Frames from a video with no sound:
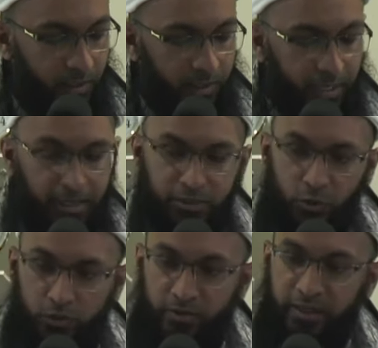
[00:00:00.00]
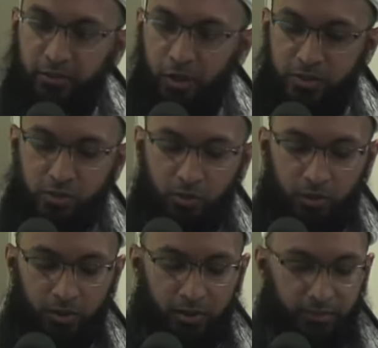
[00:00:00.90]
And due to that
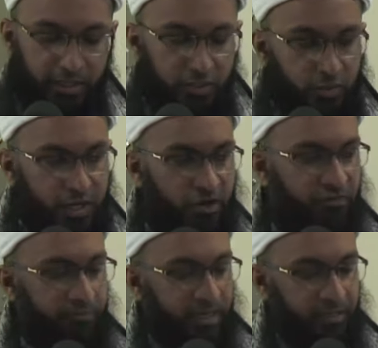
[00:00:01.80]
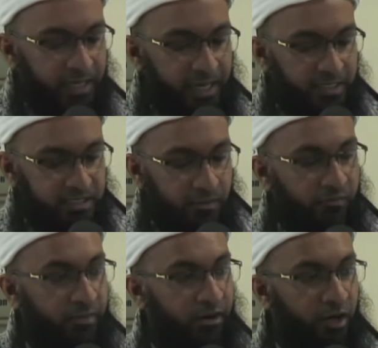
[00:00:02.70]
also, that is why you have mankind, some
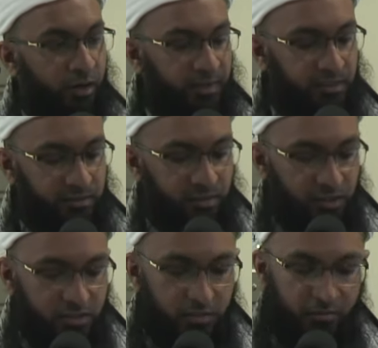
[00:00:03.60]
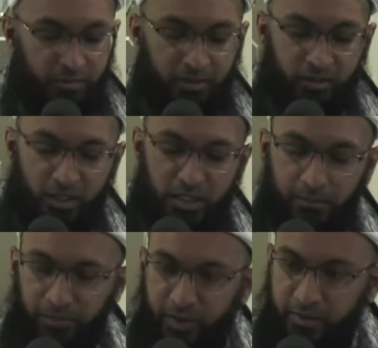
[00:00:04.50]
of them are khabith, some of them are
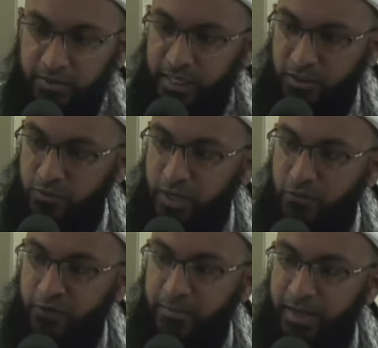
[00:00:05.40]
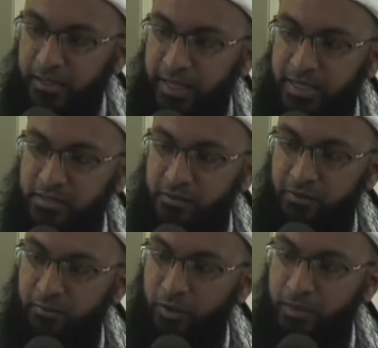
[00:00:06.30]
tayyib. That is why you find mankind, some of
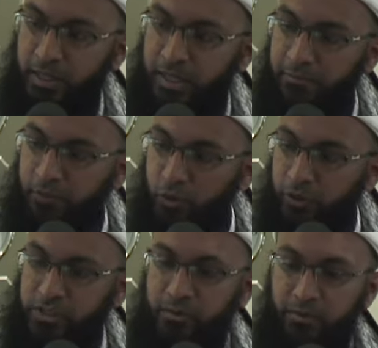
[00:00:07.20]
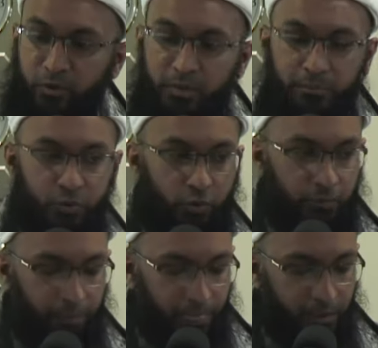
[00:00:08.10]
them to be impure, some of them to be pure
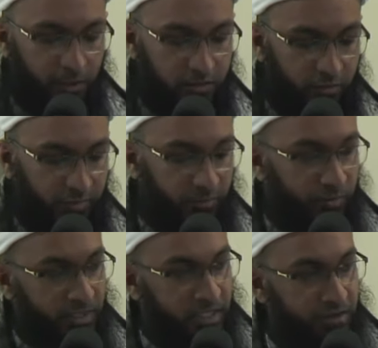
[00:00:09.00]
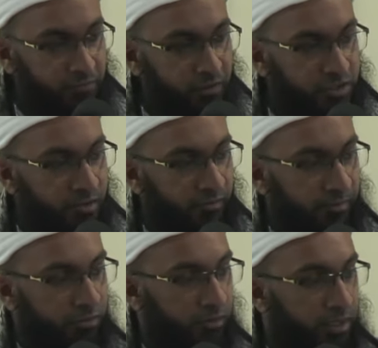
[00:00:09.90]
some of them to be evil and some of
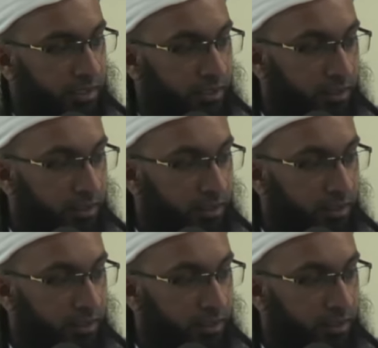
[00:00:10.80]
them to be